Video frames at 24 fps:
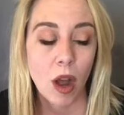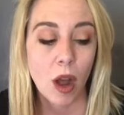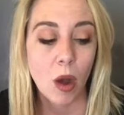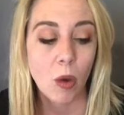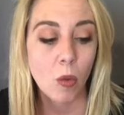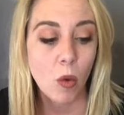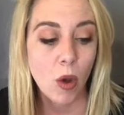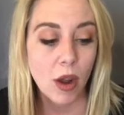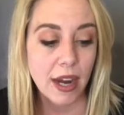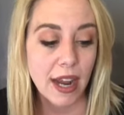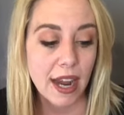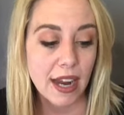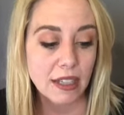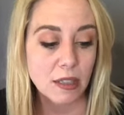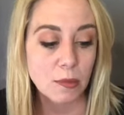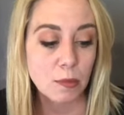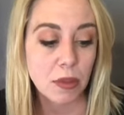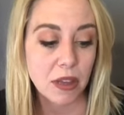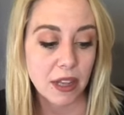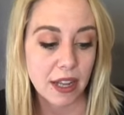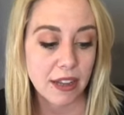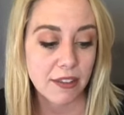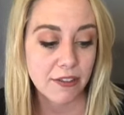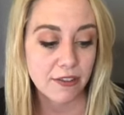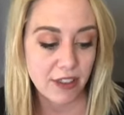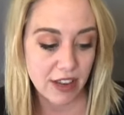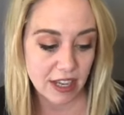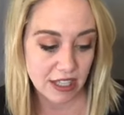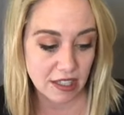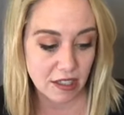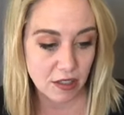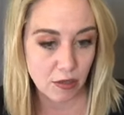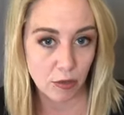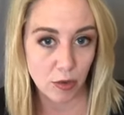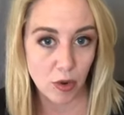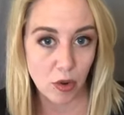a one act play
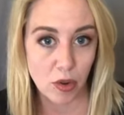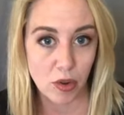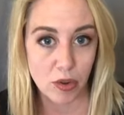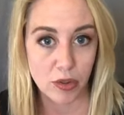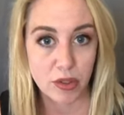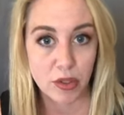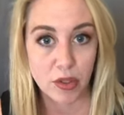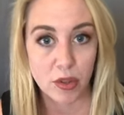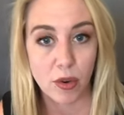festival.